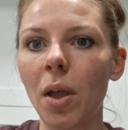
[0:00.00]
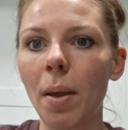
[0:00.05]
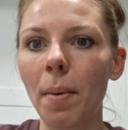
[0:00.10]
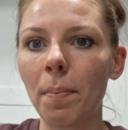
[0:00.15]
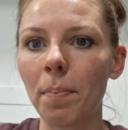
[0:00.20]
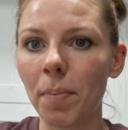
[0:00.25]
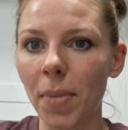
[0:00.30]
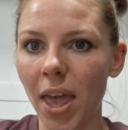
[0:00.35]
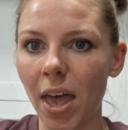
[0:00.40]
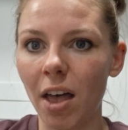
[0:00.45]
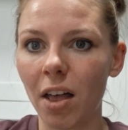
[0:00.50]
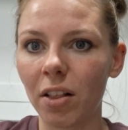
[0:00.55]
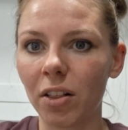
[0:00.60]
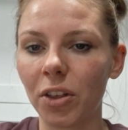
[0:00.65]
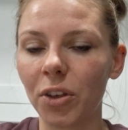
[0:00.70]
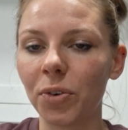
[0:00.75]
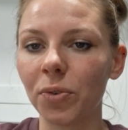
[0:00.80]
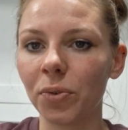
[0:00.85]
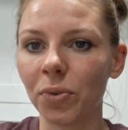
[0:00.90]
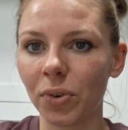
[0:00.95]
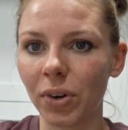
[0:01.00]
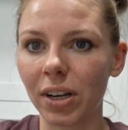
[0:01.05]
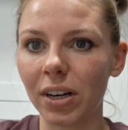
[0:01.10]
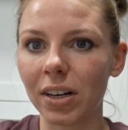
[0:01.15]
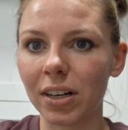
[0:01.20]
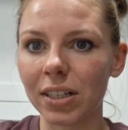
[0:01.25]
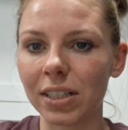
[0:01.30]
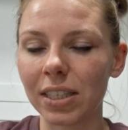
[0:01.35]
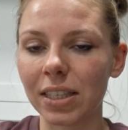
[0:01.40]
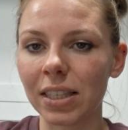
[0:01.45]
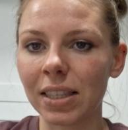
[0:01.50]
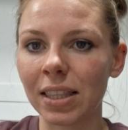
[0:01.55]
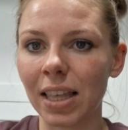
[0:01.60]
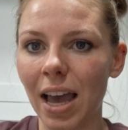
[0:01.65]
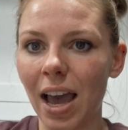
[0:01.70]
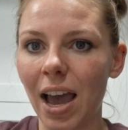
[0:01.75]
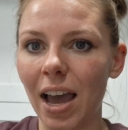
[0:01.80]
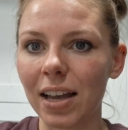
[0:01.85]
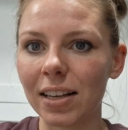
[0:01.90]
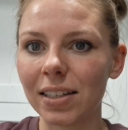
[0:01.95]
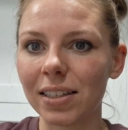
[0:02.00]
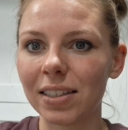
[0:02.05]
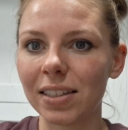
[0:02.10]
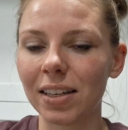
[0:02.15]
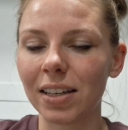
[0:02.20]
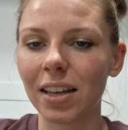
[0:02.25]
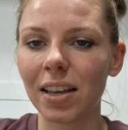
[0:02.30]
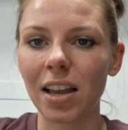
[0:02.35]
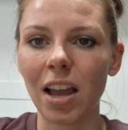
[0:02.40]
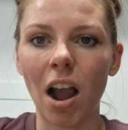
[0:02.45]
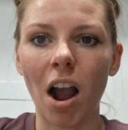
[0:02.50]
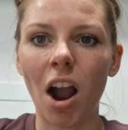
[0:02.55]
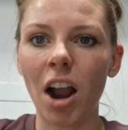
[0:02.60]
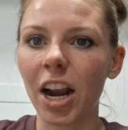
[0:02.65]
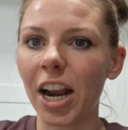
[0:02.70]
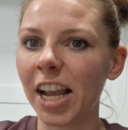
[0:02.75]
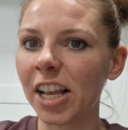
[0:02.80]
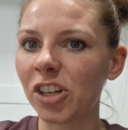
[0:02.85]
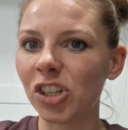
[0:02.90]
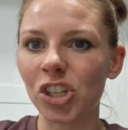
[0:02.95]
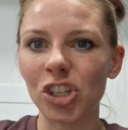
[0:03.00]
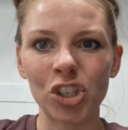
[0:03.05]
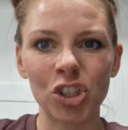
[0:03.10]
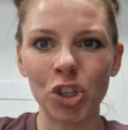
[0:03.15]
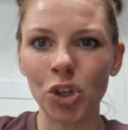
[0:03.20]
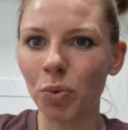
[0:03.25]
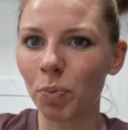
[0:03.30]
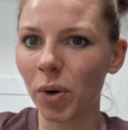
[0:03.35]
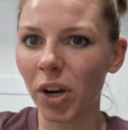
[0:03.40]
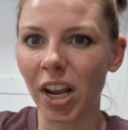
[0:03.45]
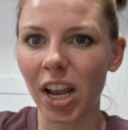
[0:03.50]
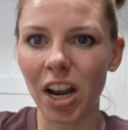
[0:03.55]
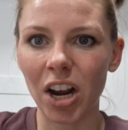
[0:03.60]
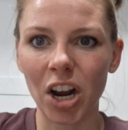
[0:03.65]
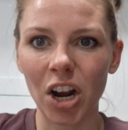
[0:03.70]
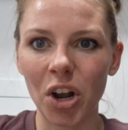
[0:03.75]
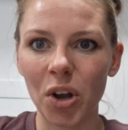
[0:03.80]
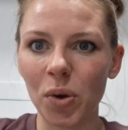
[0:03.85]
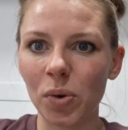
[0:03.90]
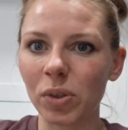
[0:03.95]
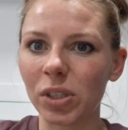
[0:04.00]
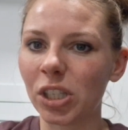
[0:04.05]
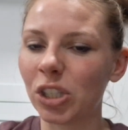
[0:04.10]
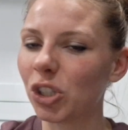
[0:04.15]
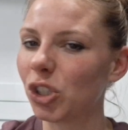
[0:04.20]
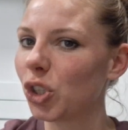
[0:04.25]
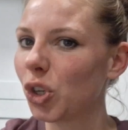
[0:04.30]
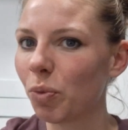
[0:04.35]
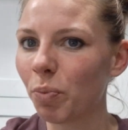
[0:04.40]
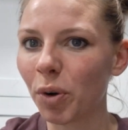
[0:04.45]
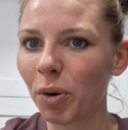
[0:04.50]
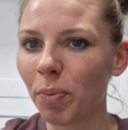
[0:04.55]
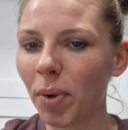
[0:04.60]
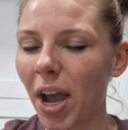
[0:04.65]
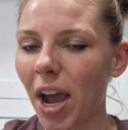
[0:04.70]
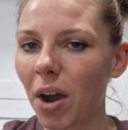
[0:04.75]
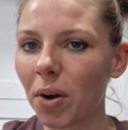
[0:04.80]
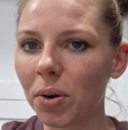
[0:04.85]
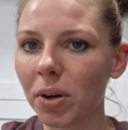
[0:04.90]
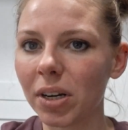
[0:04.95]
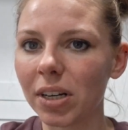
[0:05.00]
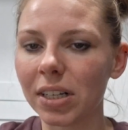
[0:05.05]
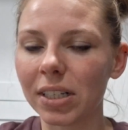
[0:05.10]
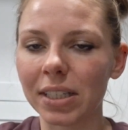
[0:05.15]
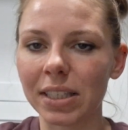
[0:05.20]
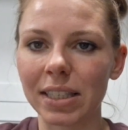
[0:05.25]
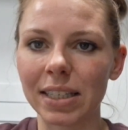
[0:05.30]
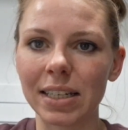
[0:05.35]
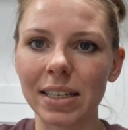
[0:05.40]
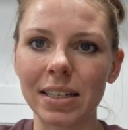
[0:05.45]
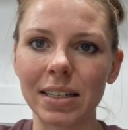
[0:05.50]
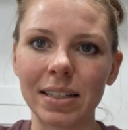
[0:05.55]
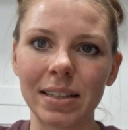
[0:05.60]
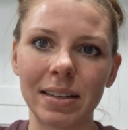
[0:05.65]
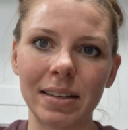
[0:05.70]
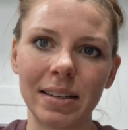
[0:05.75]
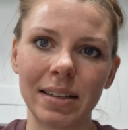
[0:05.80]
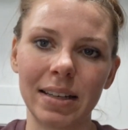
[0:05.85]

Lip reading: male readers that are into superheroes and superpowers and